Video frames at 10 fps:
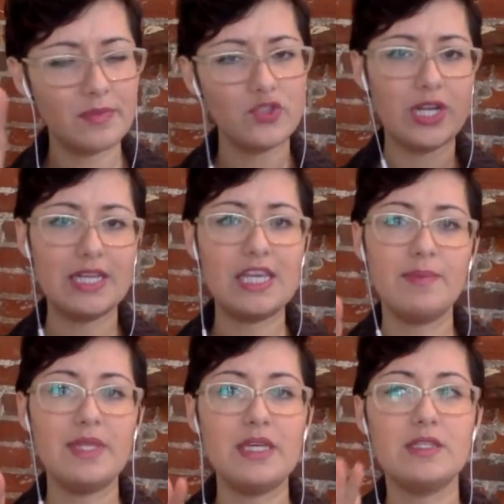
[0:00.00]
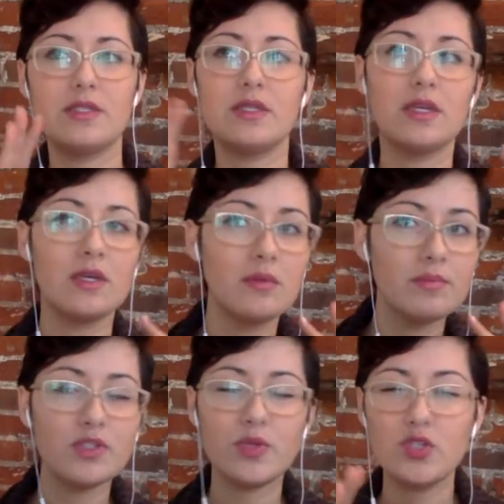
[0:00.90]
I'm trying to keep these
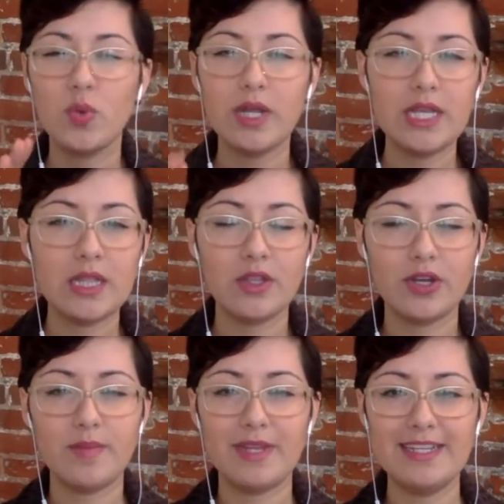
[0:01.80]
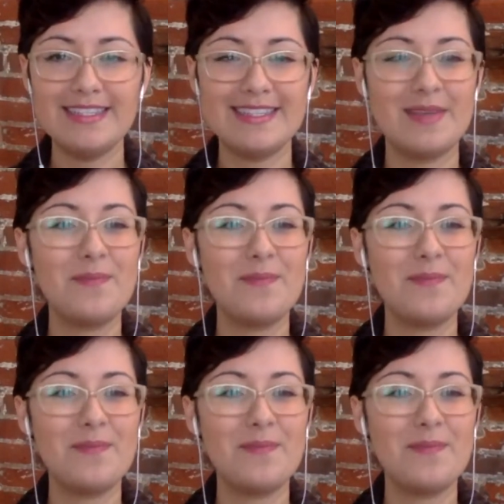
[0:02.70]
between 20 and 30 minutes.